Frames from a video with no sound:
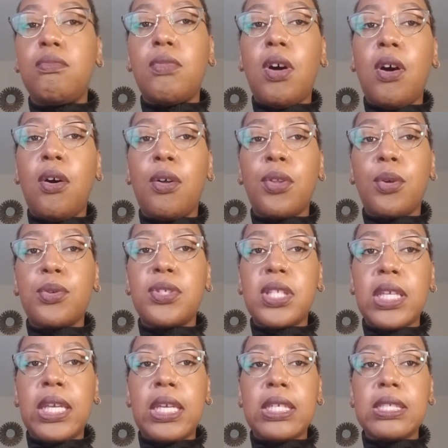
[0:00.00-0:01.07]
all those
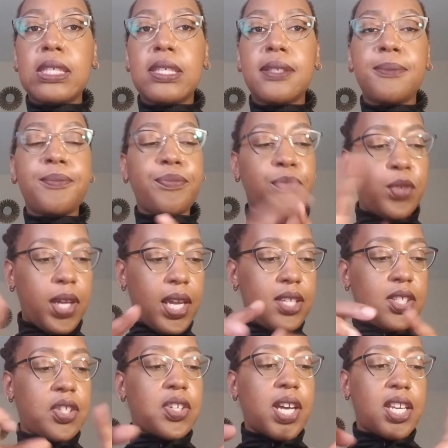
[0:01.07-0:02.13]
things? Okay,
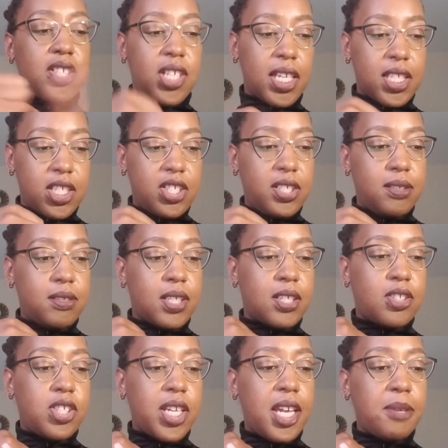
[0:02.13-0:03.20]
so you got to check the
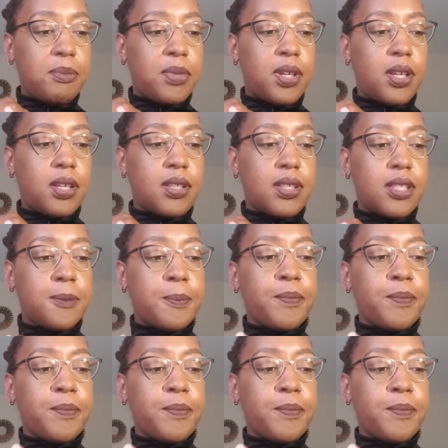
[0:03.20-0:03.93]
checkbooks.